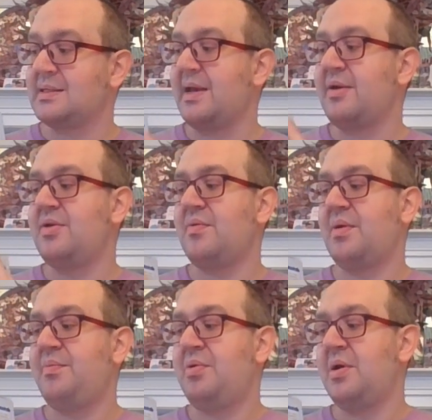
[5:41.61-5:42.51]
Like you don't want
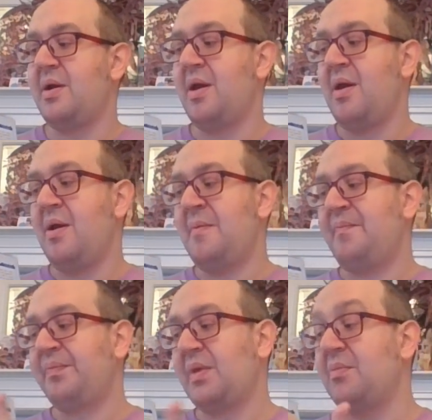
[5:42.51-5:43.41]
to put
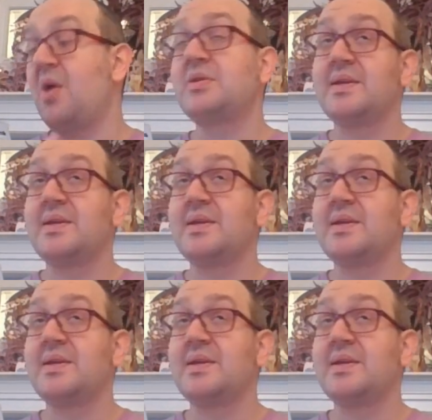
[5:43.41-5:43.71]
most